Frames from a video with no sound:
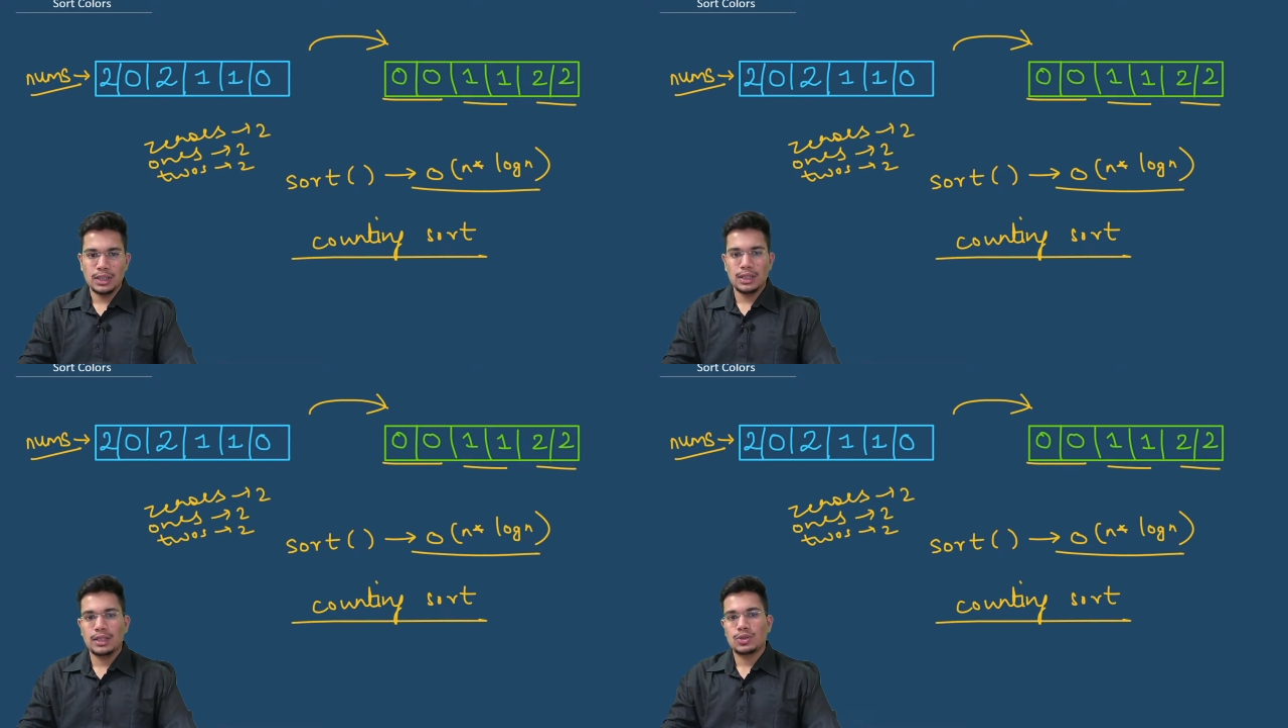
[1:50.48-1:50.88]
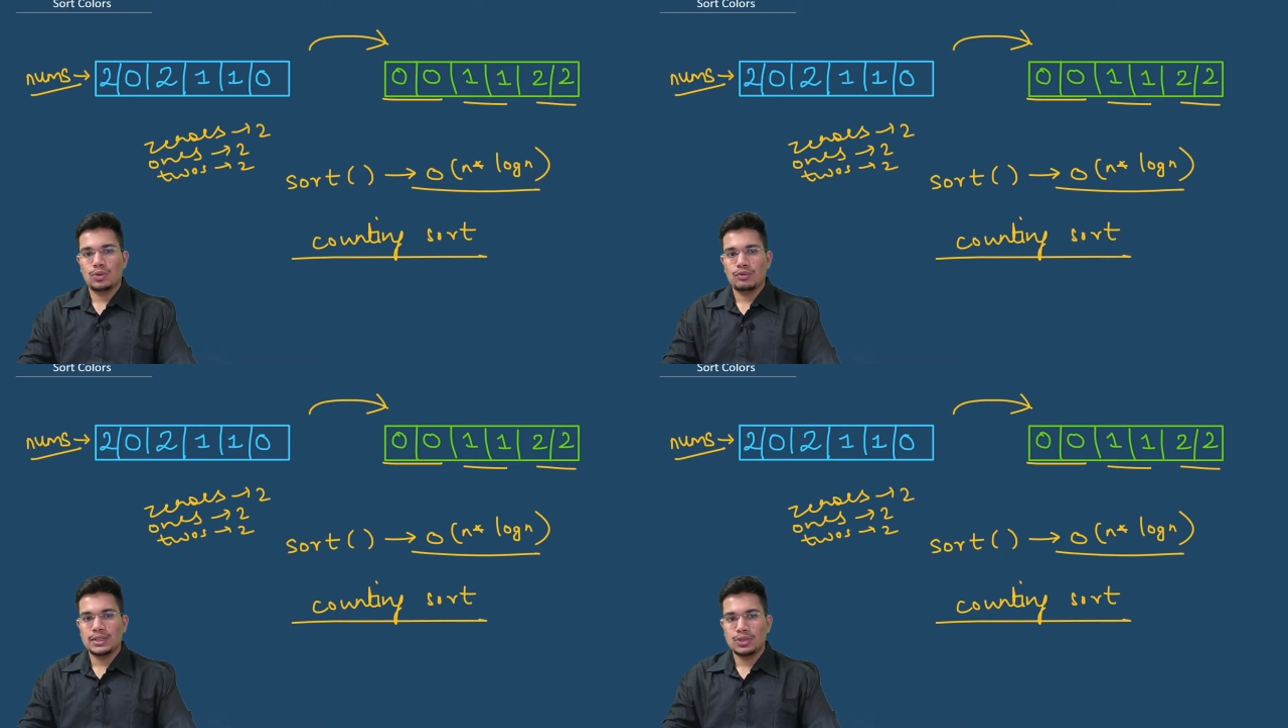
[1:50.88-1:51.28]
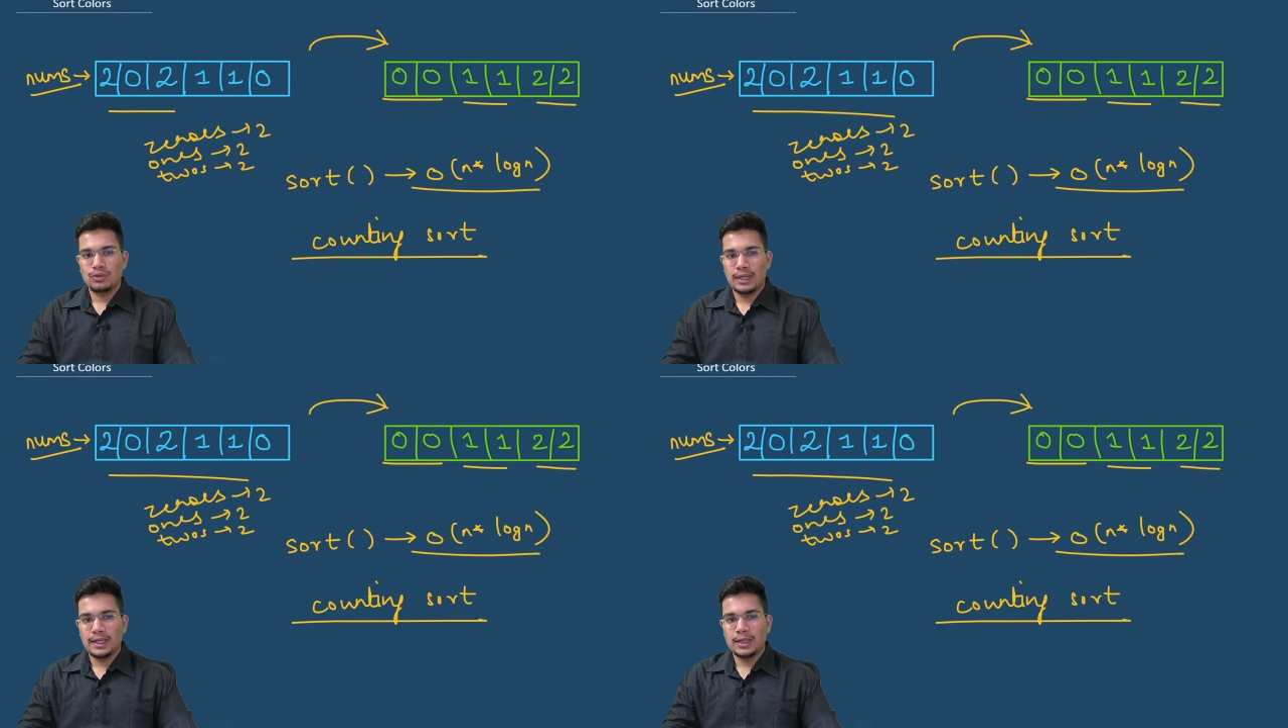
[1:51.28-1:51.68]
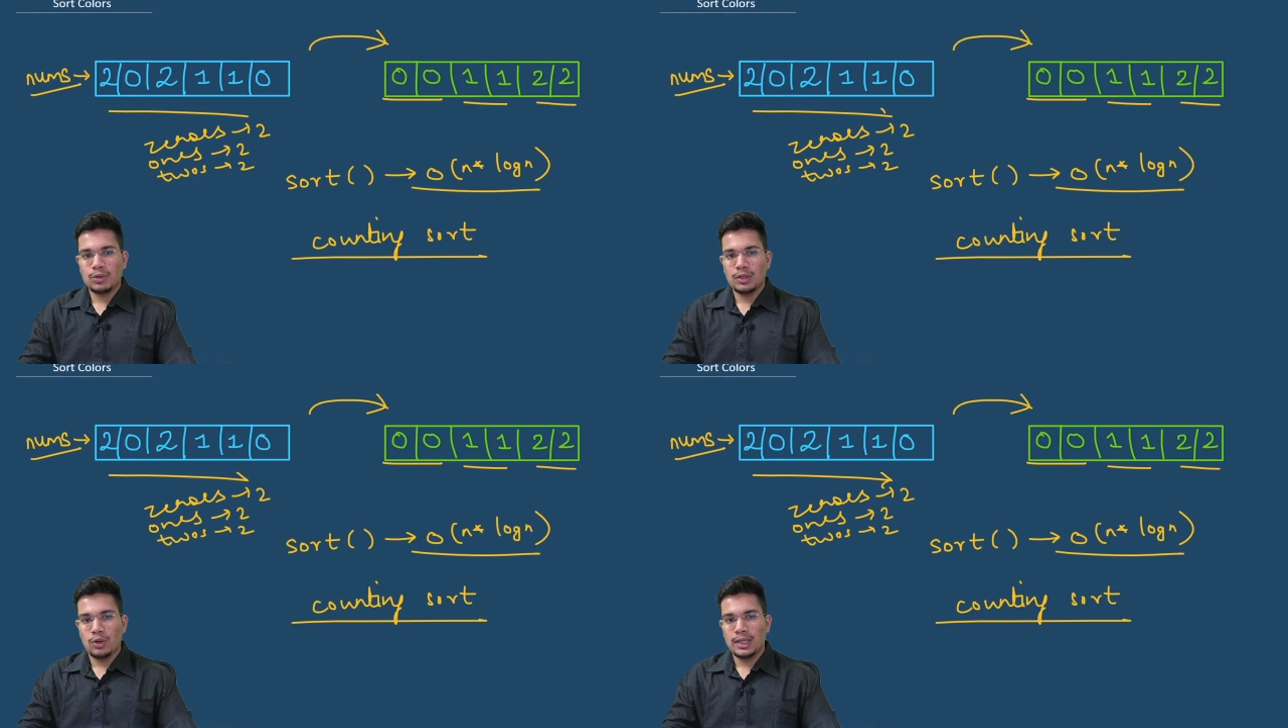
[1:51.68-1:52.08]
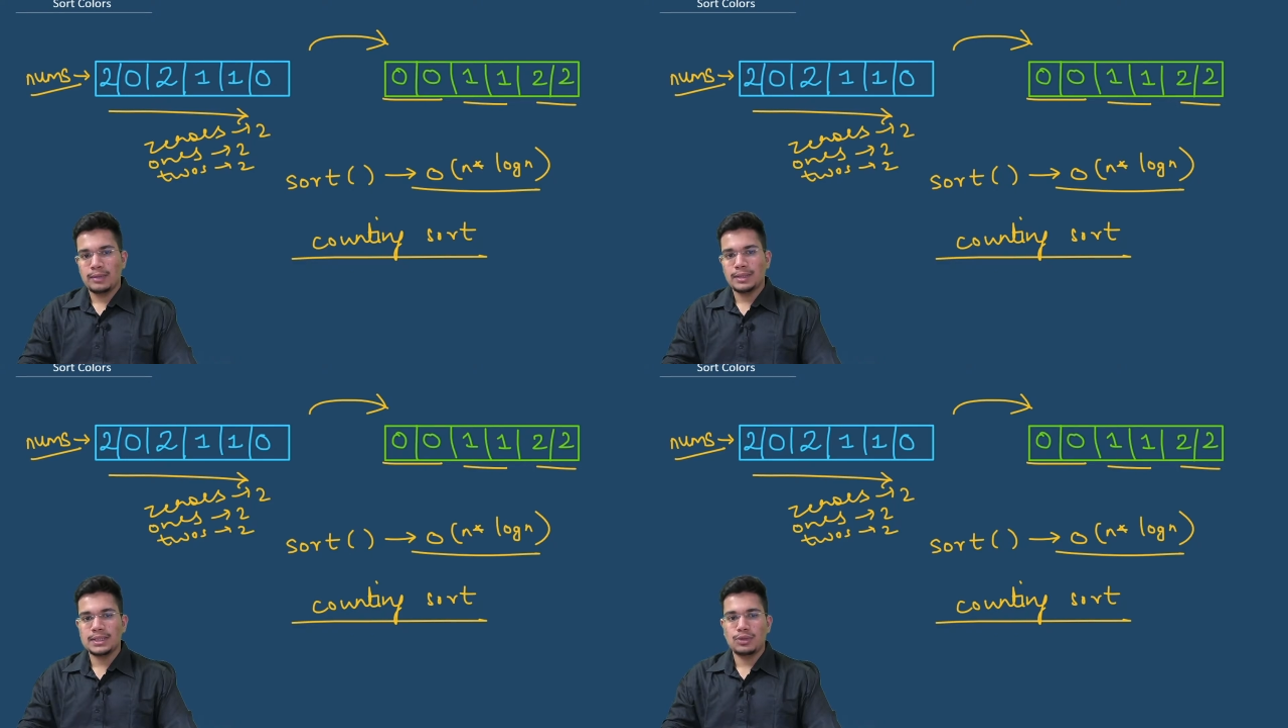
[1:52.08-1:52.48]
So once you've iterated over all the
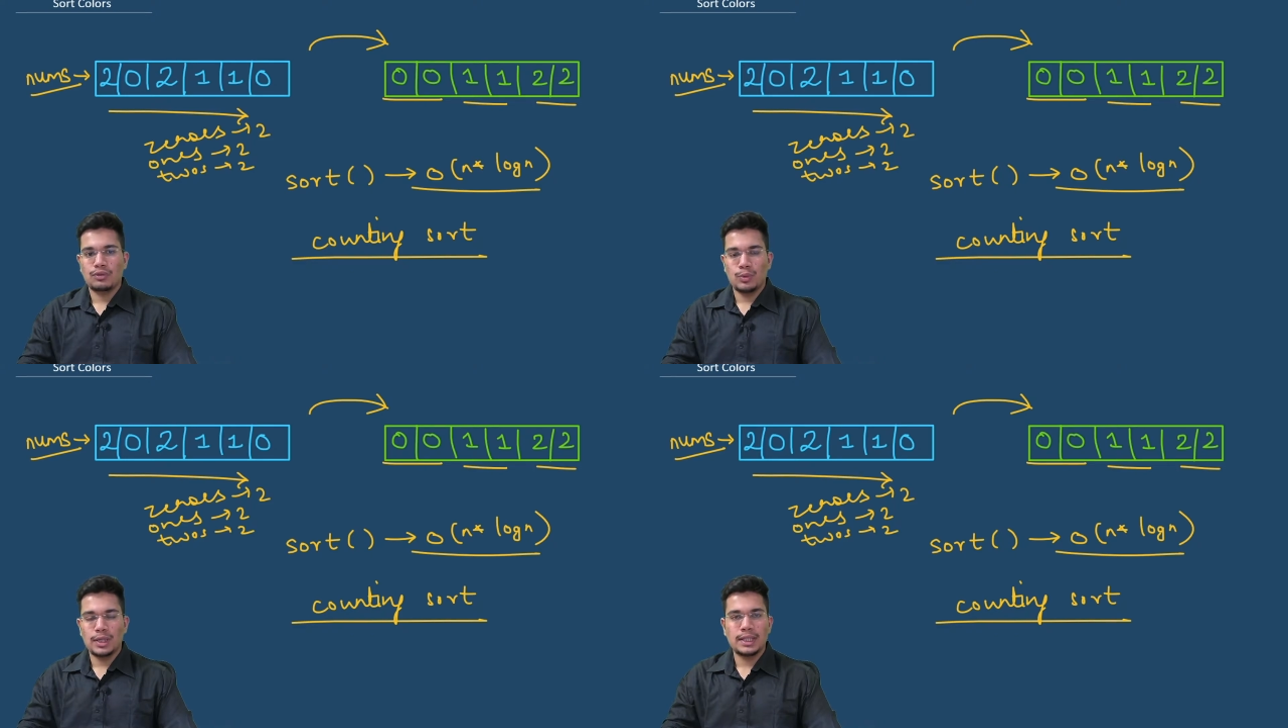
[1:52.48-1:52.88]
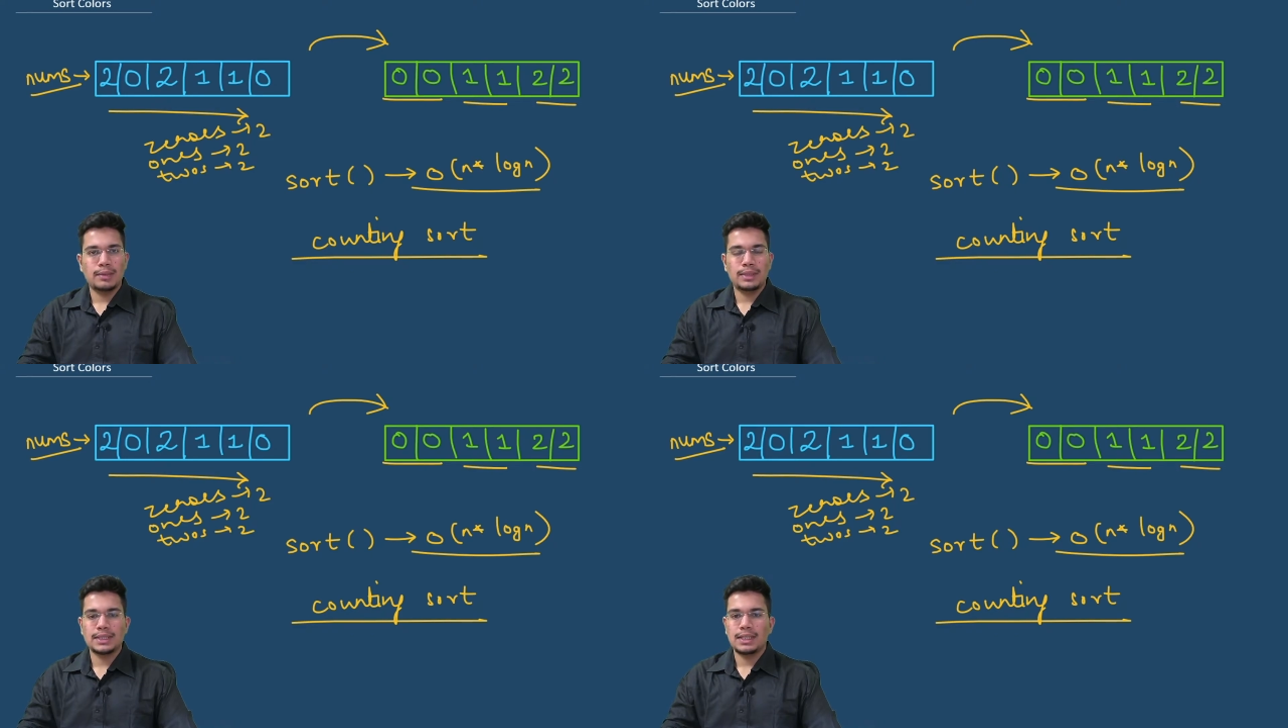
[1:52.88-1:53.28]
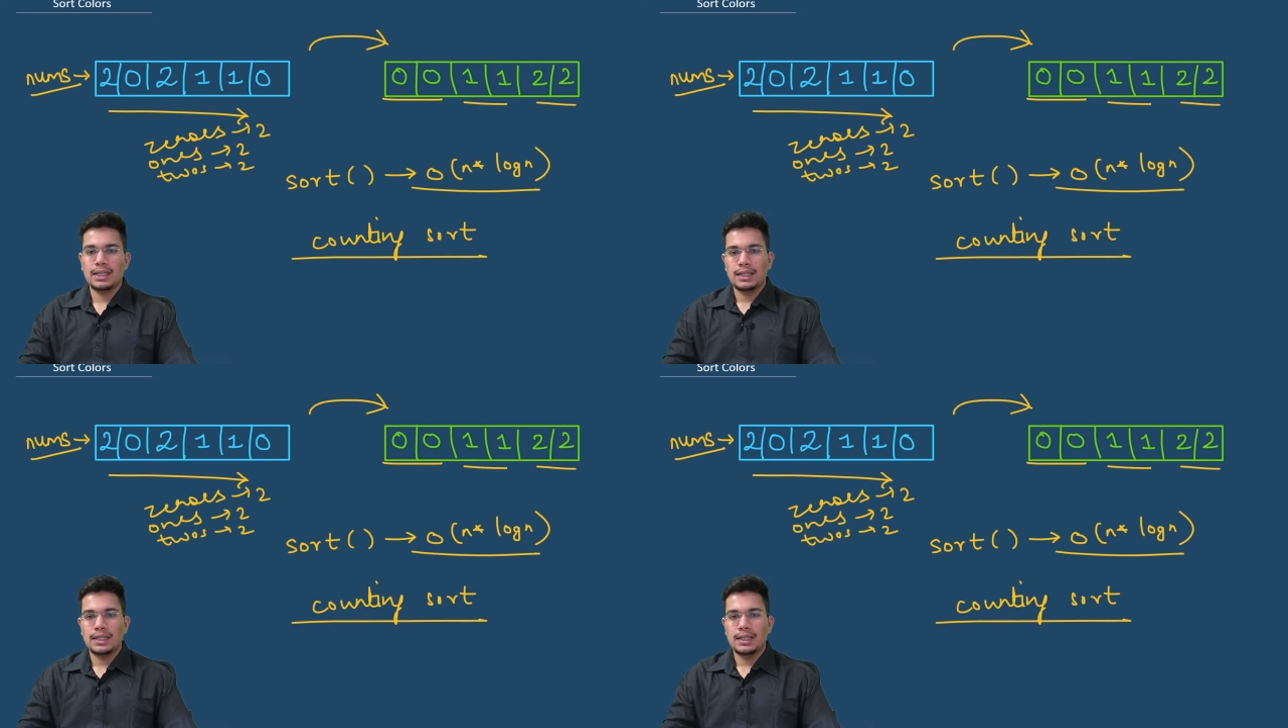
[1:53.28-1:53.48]
elements, you've counted the elements,